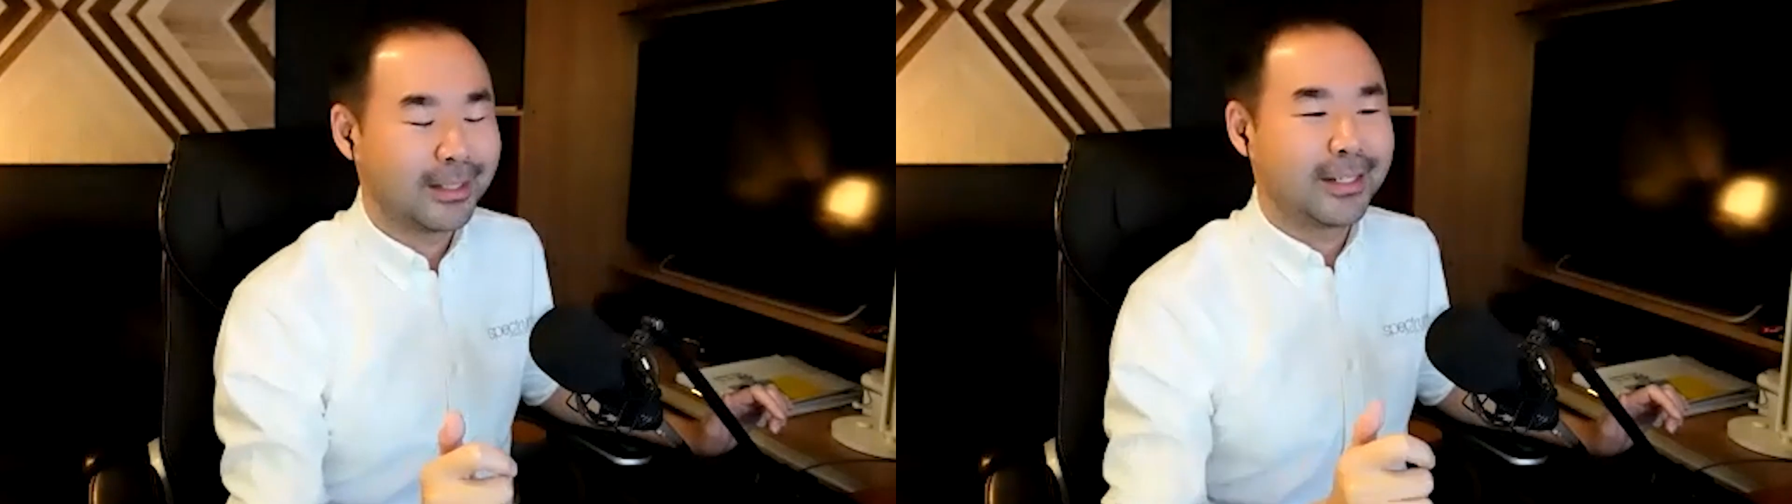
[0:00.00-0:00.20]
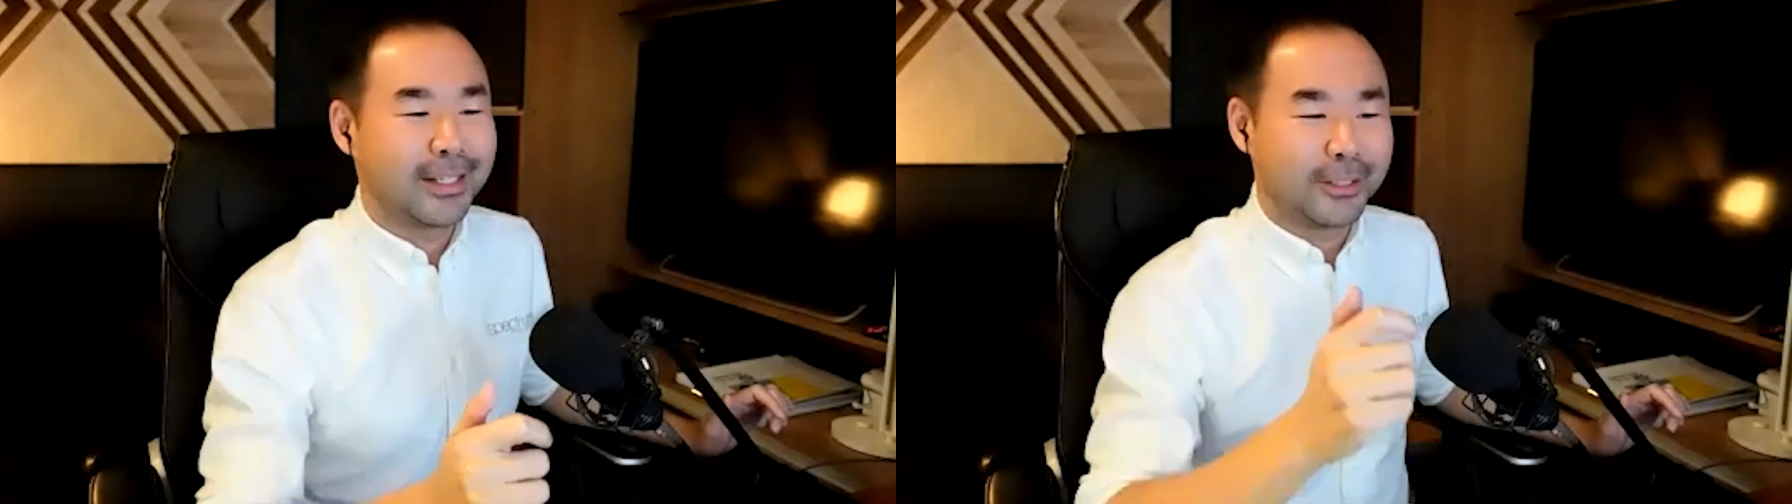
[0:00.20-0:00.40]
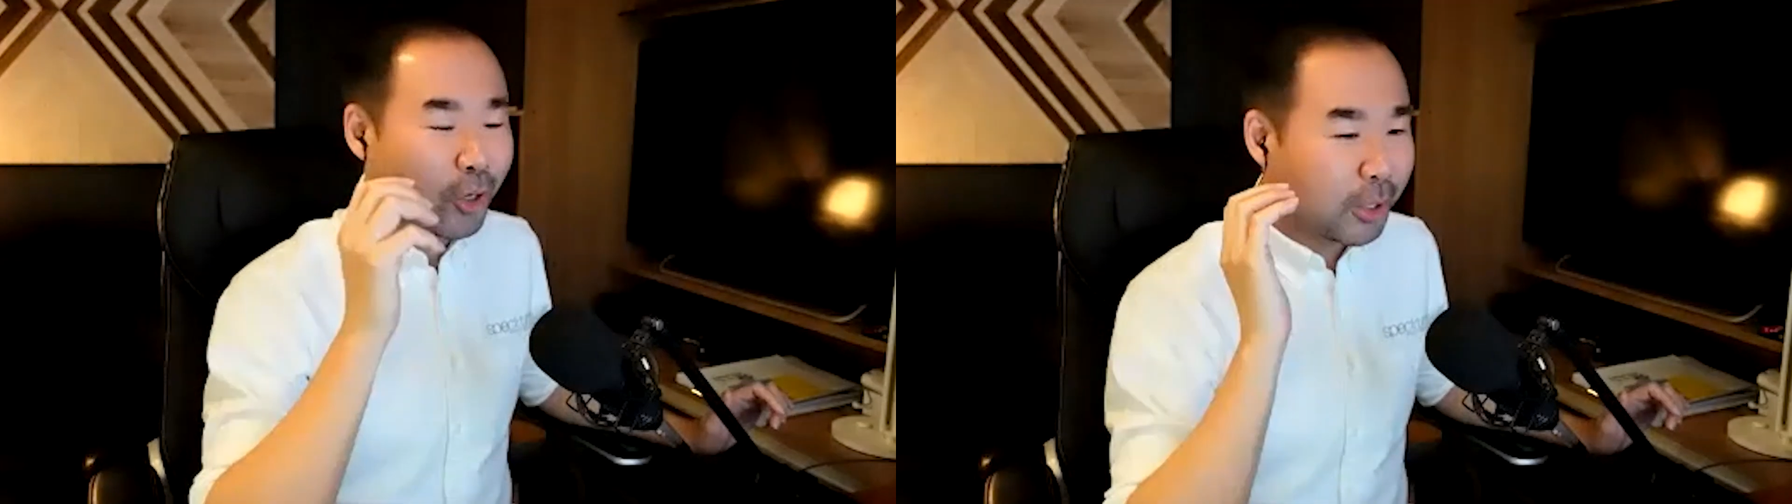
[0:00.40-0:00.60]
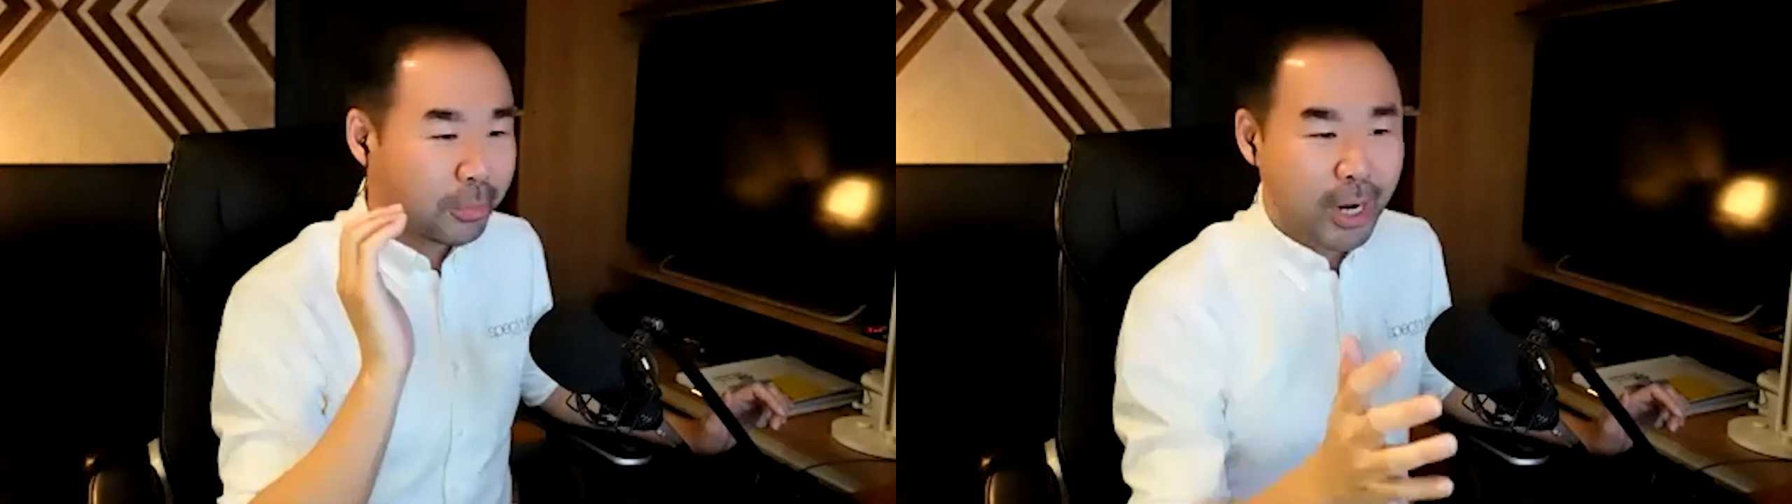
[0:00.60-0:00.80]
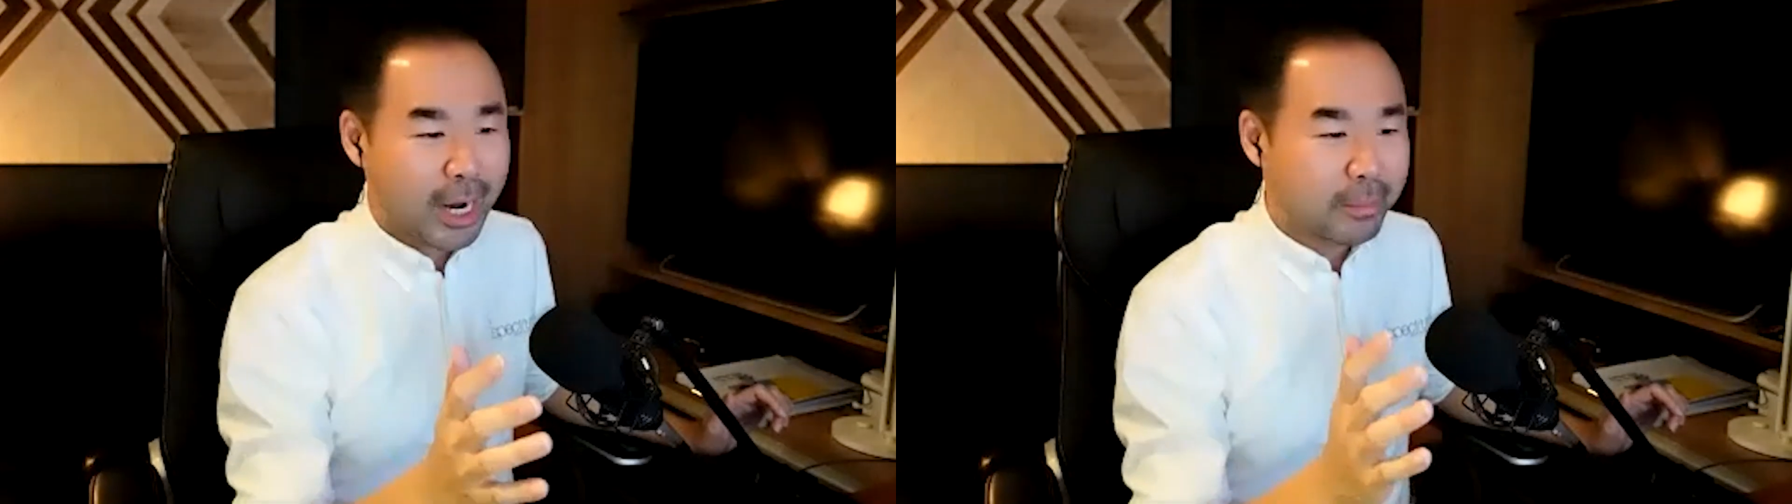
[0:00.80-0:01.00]
Your
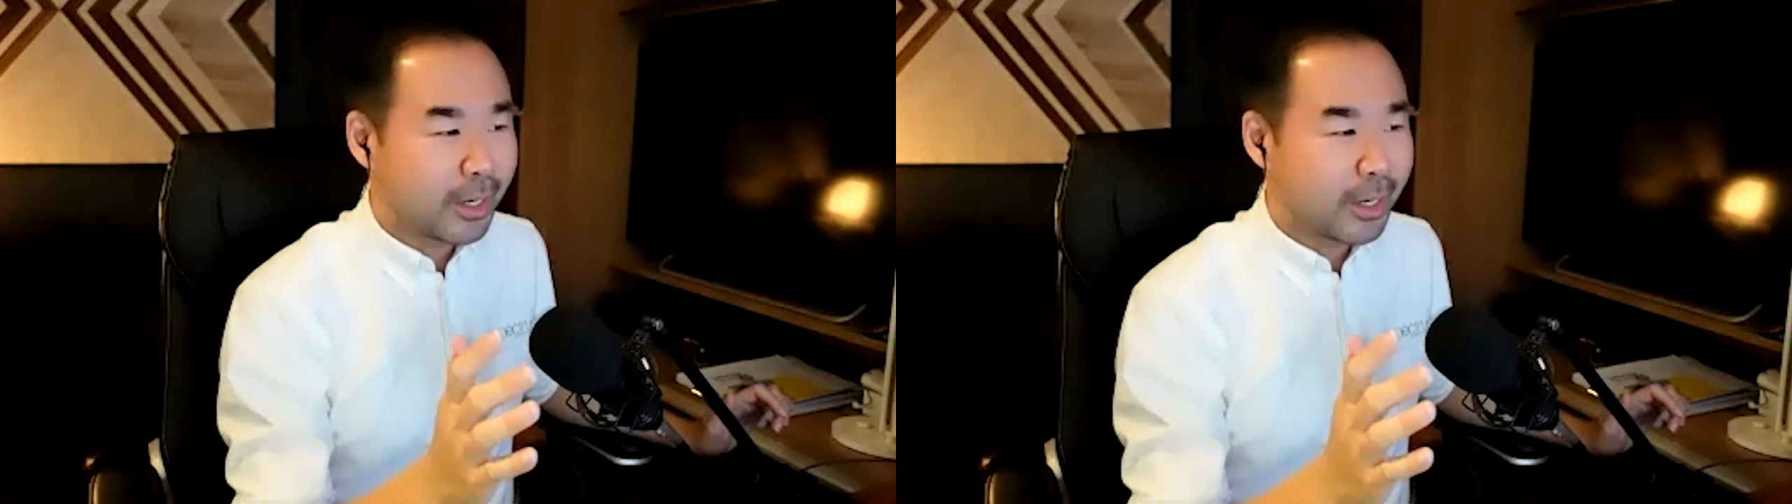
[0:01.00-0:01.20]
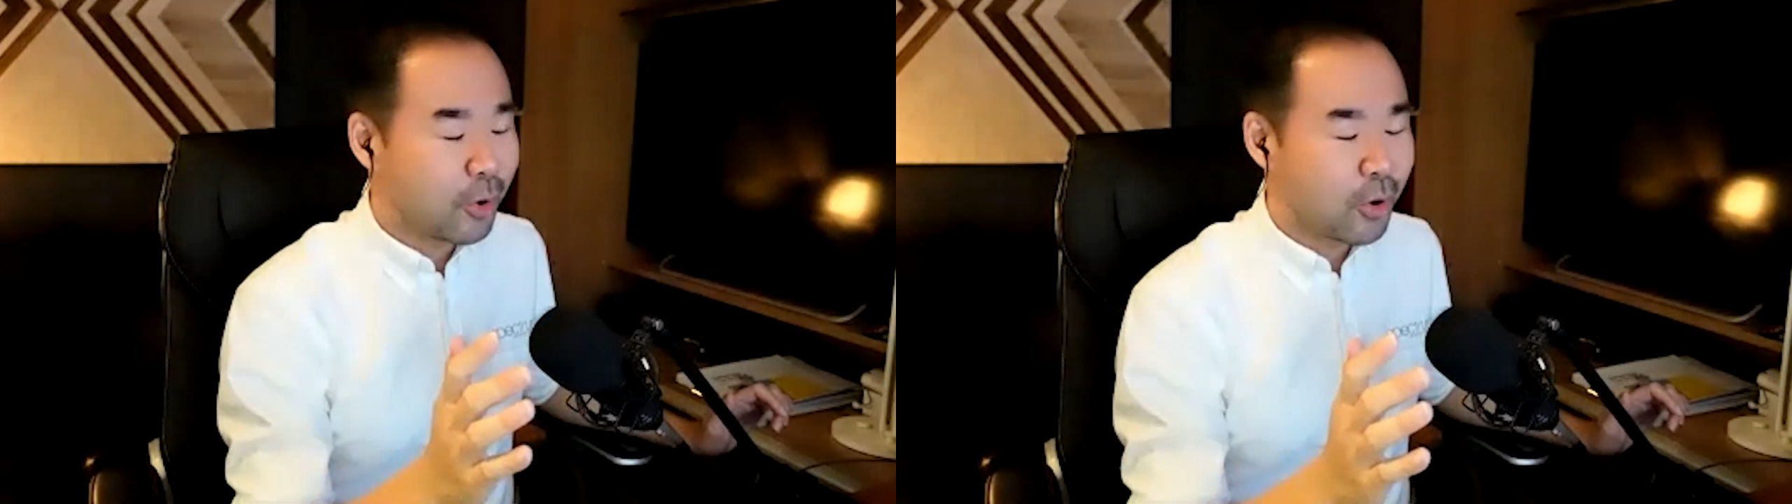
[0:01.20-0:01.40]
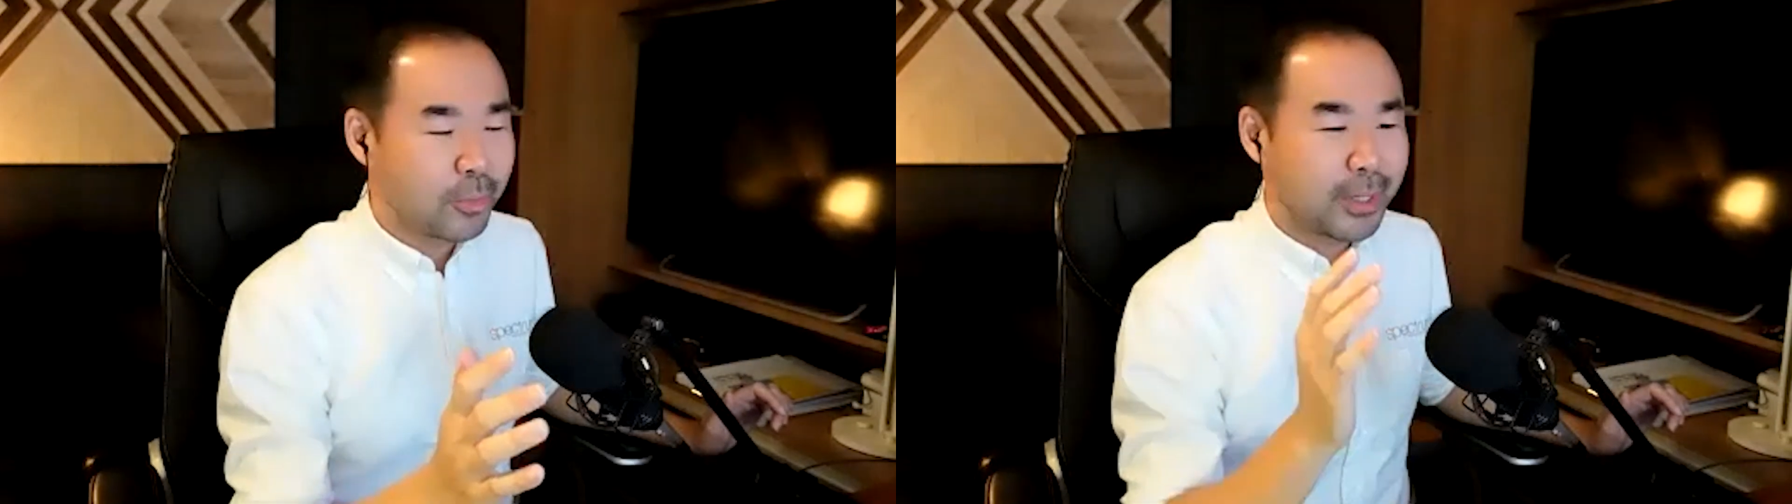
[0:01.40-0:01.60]
primary home